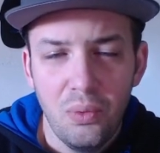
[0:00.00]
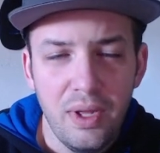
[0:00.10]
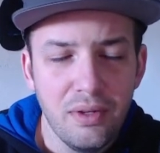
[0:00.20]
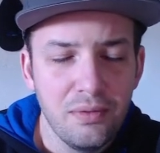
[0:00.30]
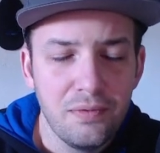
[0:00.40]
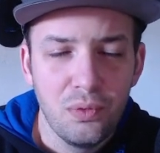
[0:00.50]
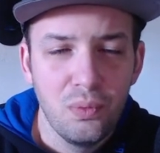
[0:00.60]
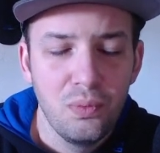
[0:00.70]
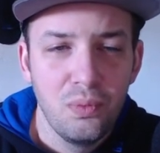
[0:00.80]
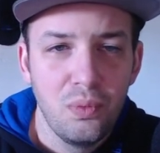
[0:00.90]
Well,
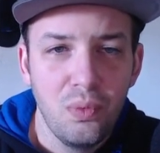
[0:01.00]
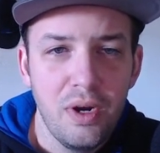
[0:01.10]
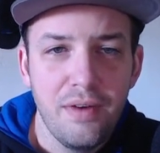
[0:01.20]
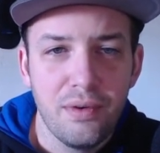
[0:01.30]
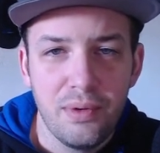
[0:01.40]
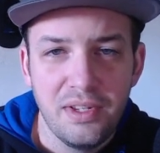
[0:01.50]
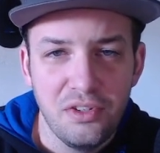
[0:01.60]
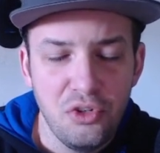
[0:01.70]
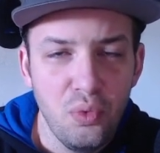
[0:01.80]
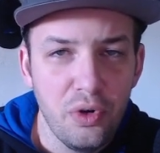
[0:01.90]
for whatever
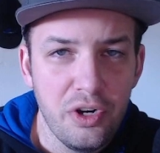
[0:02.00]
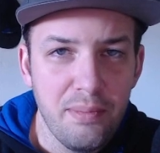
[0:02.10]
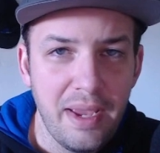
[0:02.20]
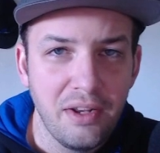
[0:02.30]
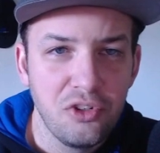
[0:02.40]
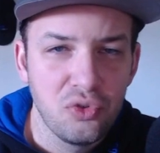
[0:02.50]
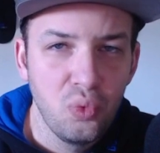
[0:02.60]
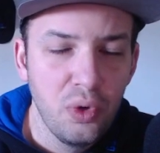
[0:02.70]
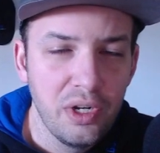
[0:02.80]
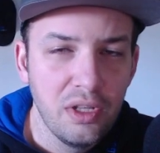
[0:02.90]
reason you wanted to make just
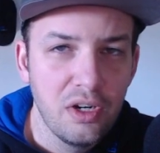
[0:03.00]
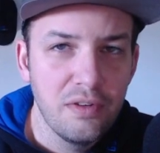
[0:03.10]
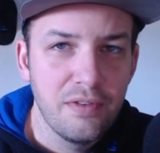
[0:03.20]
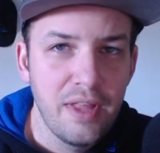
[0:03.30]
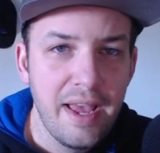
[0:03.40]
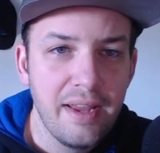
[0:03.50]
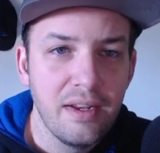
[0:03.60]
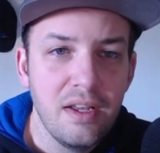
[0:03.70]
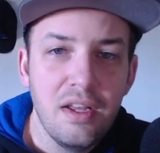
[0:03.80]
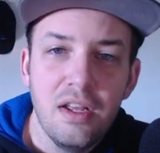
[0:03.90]
one alert for that,
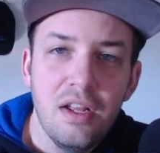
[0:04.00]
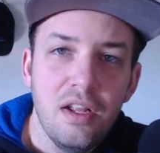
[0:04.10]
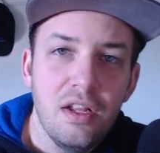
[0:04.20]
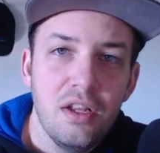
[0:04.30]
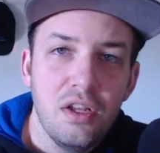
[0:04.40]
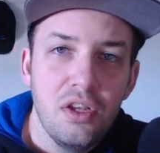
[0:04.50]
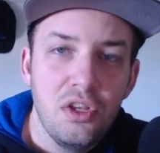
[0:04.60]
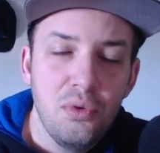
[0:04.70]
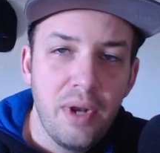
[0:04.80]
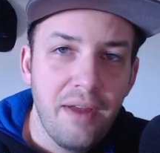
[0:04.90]

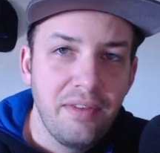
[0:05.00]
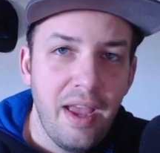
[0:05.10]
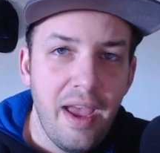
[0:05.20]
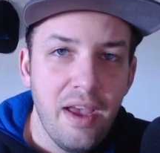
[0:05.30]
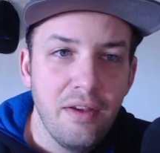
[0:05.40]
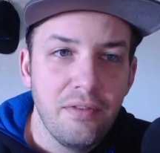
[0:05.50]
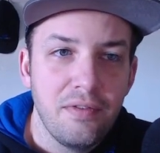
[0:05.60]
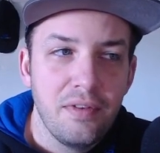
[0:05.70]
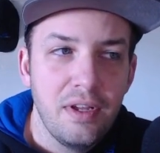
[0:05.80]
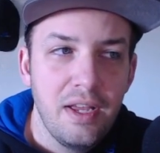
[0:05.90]
you would have to
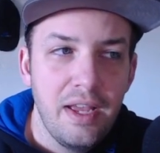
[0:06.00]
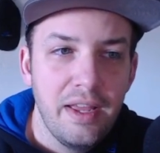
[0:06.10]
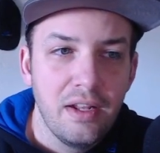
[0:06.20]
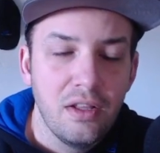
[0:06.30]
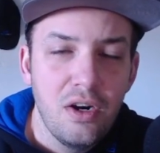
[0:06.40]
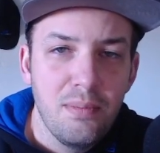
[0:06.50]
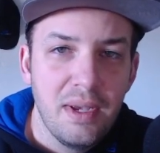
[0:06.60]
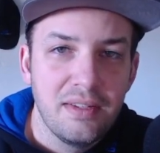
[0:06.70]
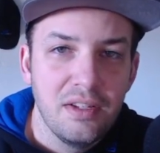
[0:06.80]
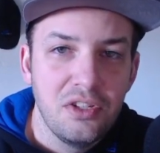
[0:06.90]
have an alert
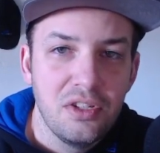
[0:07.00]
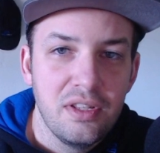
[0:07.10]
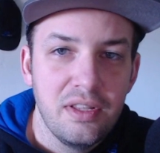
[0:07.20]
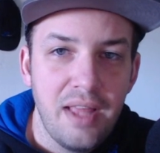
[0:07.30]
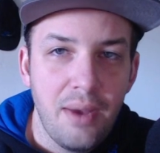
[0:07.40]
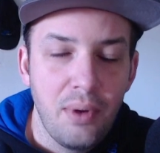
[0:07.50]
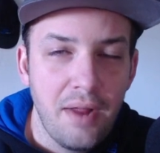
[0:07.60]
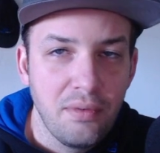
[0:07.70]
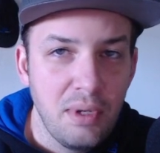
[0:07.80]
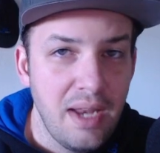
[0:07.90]
message that would
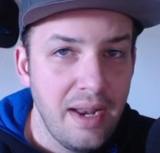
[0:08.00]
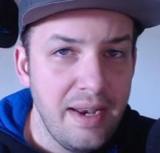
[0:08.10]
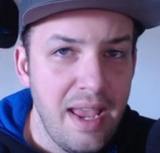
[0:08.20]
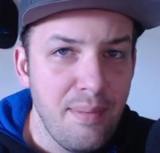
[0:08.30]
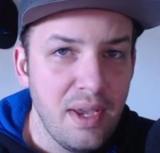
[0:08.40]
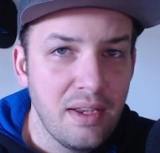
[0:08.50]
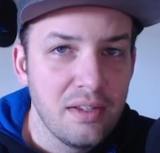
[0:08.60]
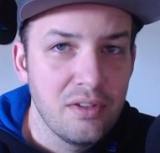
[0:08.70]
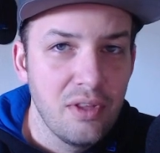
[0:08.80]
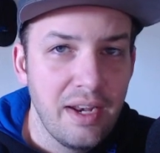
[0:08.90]
have to be dynamic
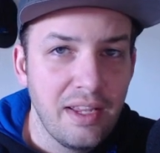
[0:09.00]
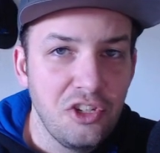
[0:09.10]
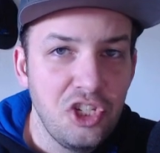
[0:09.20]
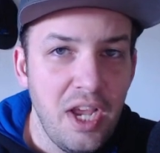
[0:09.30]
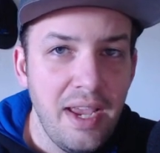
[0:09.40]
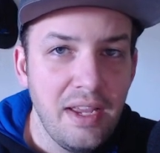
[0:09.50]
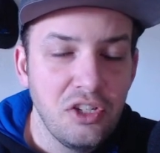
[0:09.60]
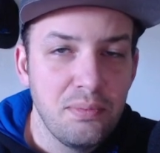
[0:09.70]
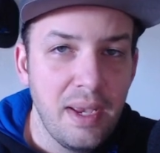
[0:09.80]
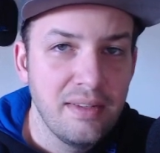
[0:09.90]
so that it could
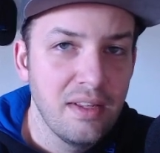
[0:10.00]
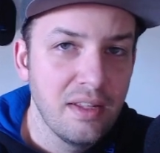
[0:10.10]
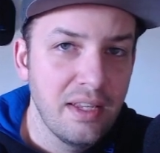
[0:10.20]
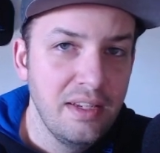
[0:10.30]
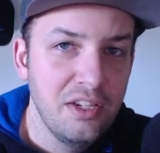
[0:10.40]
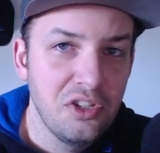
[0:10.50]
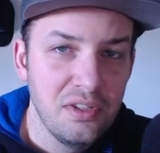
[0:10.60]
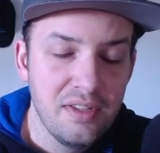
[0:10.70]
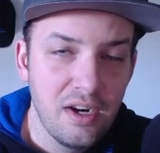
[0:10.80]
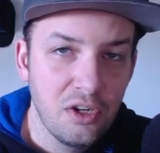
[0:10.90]
change based on the
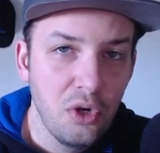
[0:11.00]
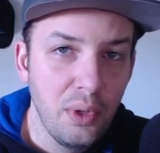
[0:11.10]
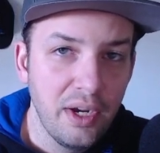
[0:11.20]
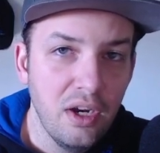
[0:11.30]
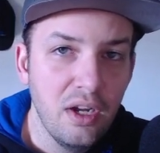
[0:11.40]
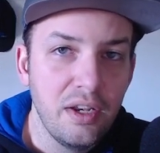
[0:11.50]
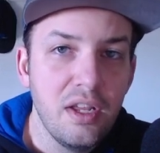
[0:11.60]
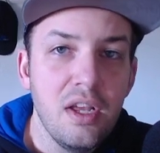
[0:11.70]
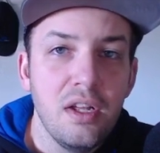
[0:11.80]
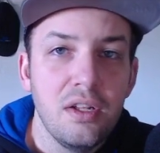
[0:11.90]
conditions that are going on
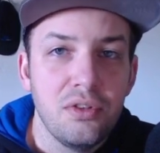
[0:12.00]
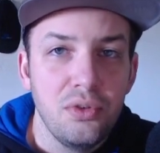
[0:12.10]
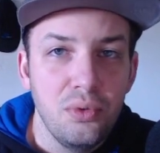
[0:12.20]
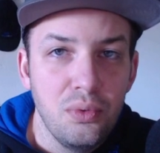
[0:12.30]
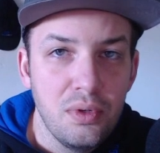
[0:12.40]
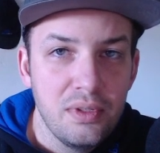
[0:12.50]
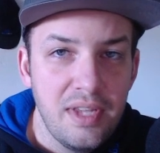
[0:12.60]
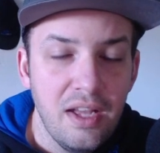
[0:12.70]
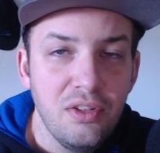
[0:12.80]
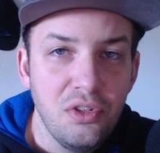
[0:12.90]
to
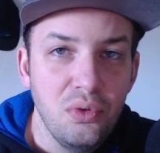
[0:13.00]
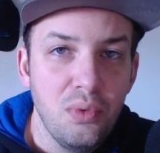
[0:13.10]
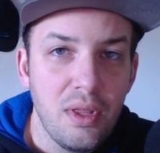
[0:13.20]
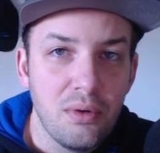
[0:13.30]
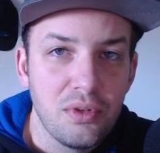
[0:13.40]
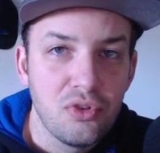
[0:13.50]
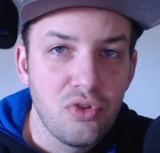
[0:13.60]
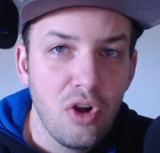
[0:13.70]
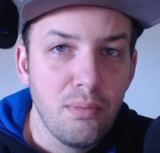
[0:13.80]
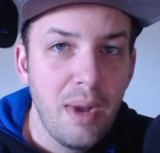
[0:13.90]
tell you whether it's a
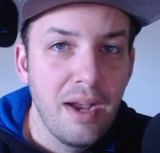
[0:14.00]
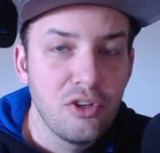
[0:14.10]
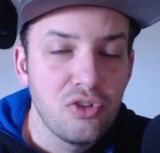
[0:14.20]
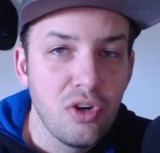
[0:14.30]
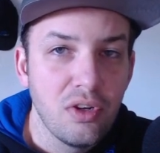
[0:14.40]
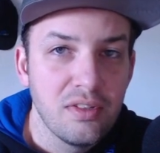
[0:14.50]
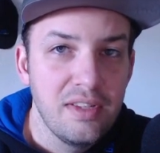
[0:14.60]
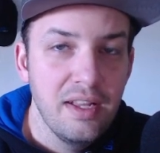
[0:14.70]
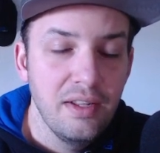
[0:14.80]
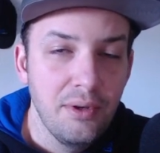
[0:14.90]
strong buy or strong
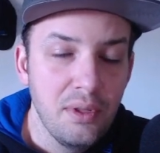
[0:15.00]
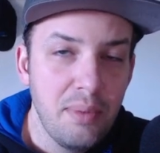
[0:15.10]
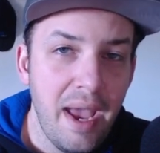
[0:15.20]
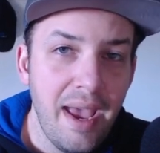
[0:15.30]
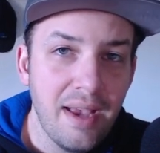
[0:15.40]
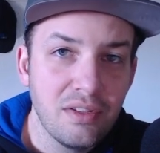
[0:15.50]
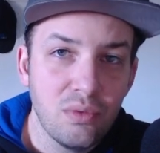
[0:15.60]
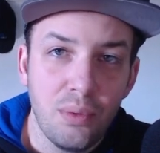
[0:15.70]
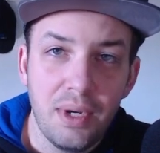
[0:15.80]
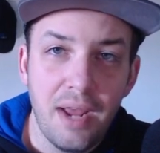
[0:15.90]
sell. Now in the
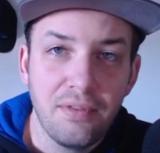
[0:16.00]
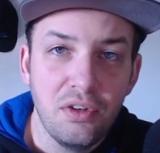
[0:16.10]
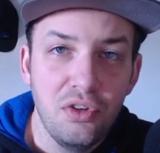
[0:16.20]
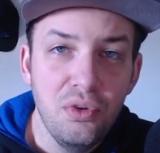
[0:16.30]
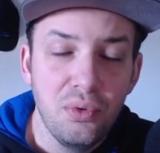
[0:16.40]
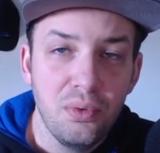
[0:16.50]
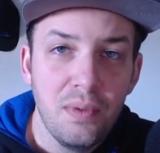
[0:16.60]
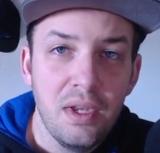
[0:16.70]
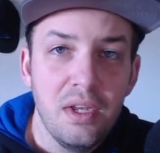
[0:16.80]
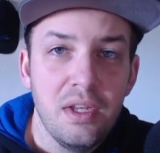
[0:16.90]
past, what we'd have to do
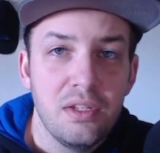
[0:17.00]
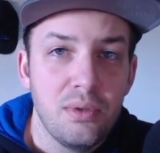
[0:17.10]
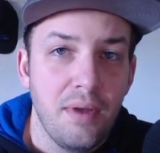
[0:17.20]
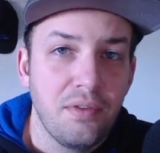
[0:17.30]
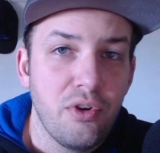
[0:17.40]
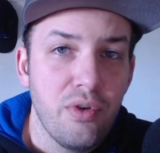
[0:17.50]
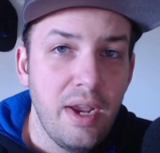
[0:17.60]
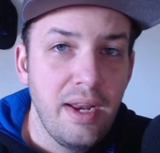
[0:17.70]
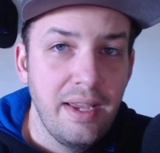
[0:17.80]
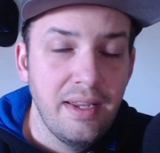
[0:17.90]
is we have to
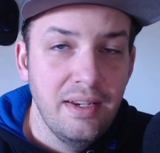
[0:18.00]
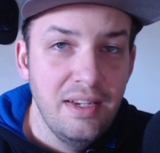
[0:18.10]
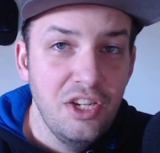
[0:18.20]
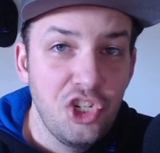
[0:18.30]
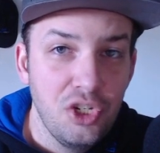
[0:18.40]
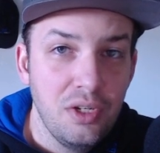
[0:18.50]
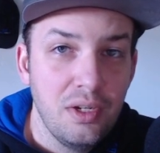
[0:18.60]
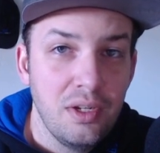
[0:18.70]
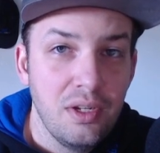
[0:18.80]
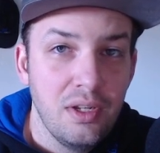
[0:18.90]
create a
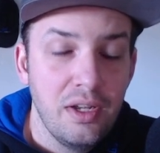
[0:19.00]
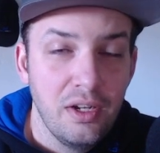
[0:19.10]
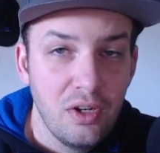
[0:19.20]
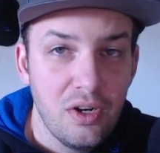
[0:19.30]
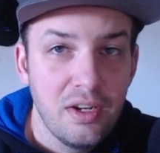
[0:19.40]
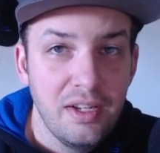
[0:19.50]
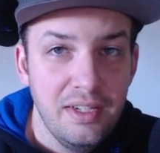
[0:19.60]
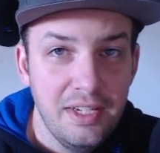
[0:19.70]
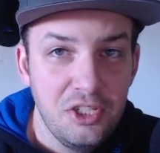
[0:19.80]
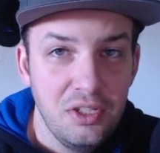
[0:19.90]
condition, an alert
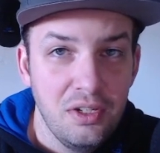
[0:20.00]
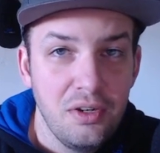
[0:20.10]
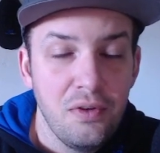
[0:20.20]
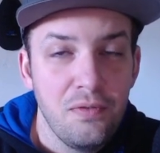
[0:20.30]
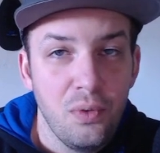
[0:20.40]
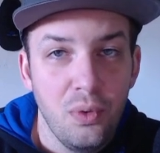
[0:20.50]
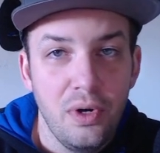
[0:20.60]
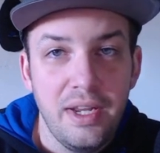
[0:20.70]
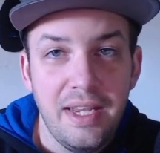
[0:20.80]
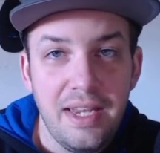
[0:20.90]
condition,
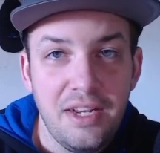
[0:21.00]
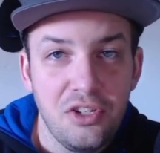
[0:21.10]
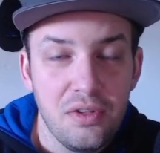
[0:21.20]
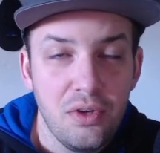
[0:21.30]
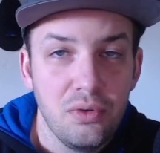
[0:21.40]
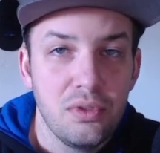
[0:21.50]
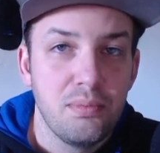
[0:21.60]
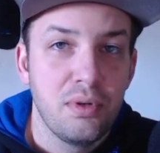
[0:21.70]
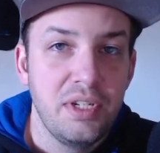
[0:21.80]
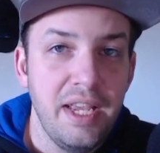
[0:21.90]
for each of those
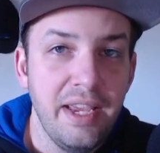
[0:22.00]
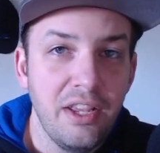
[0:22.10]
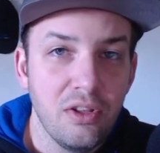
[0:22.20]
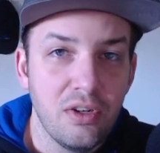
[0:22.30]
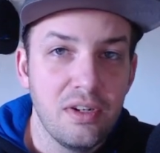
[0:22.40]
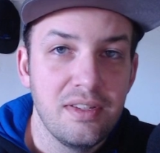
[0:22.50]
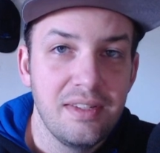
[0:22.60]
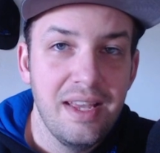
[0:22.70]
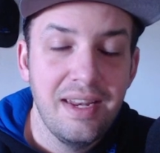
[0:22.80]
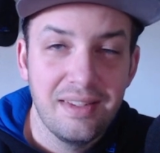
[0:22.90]
particular
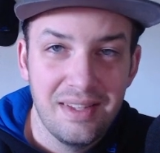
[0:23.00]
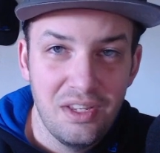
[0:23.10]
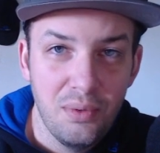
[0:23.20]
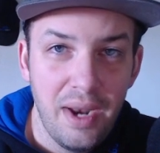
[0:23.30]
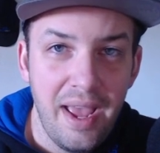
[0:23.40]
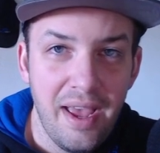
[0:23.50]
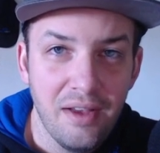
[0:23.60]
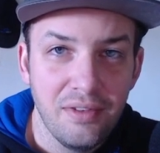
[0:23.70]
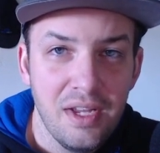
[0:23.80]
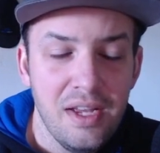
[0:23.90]
settings that you would
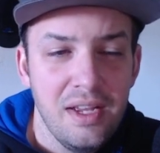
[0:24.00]
have.